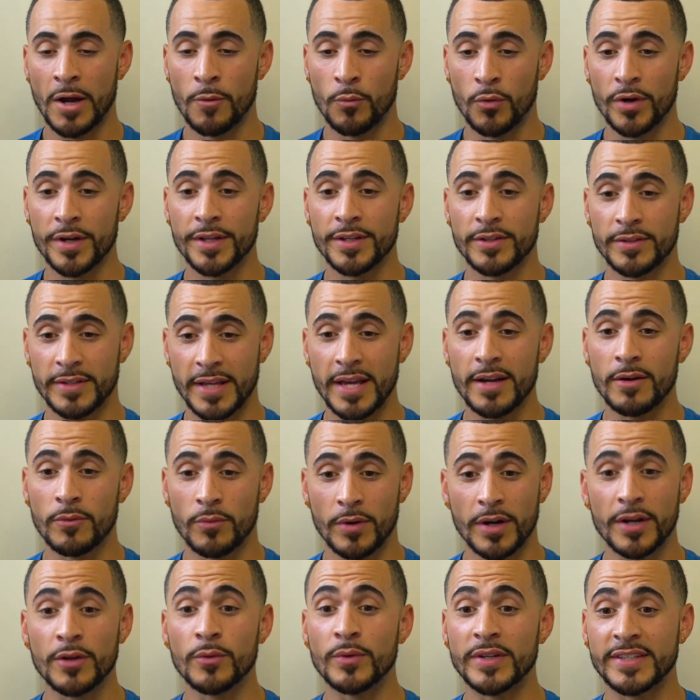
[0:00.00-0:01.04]

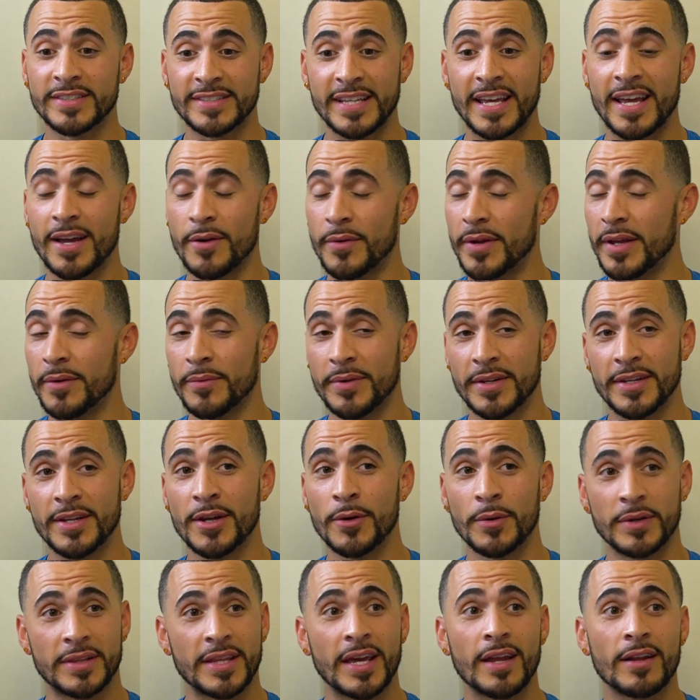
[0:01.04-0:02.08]
What are we saying? We
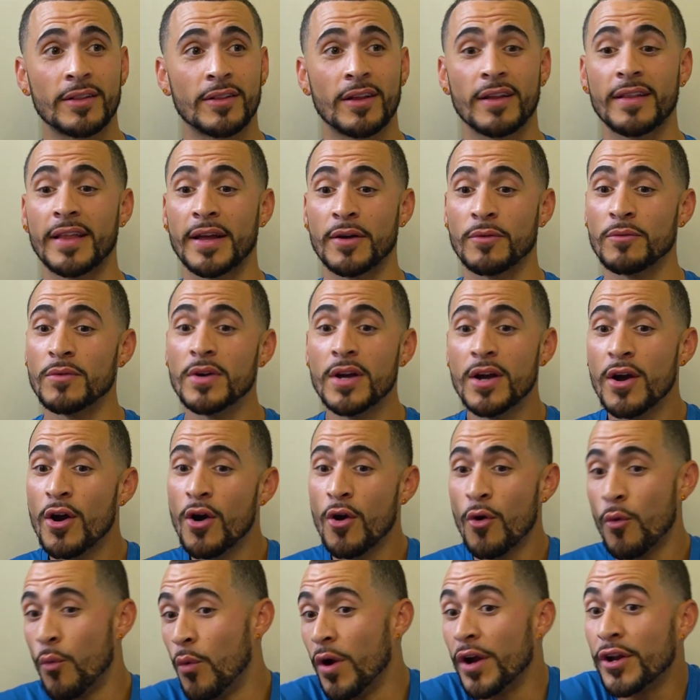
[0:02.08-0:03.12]
deal with that a lot. Like,
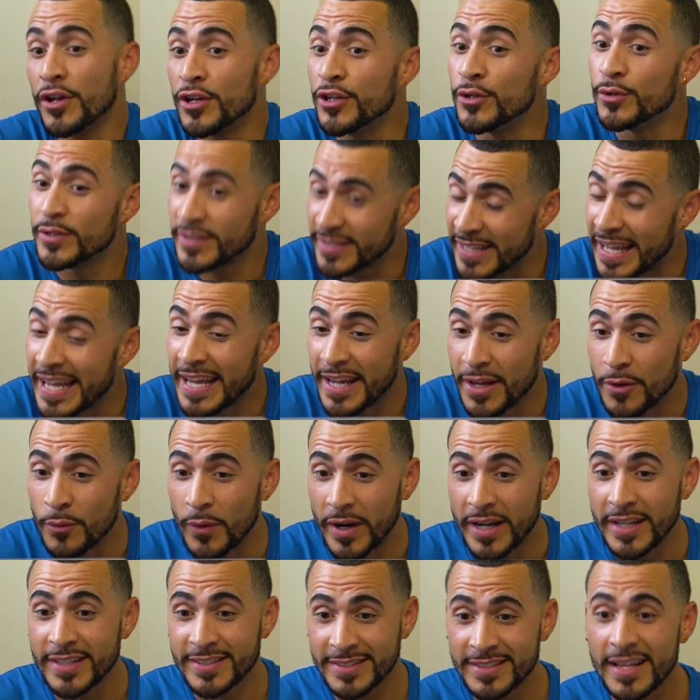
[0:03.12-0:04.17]
what are you saying
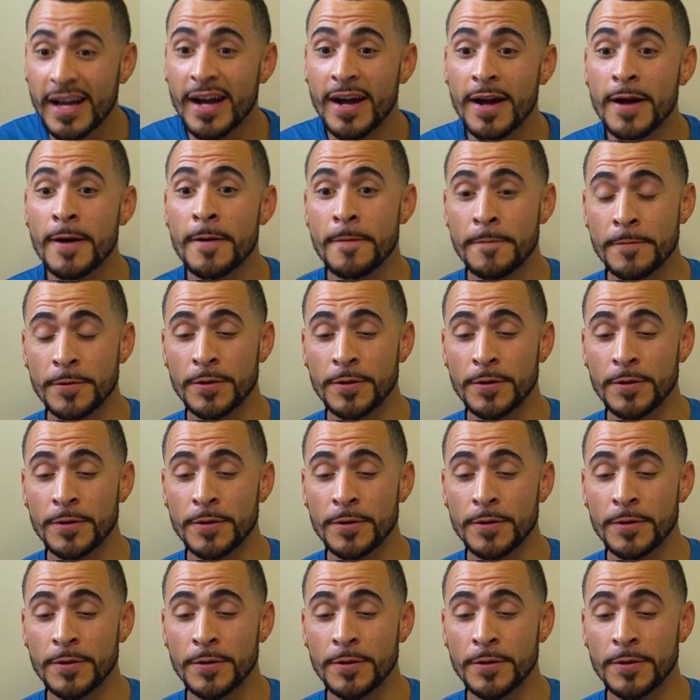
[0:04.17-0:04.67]
when it's time?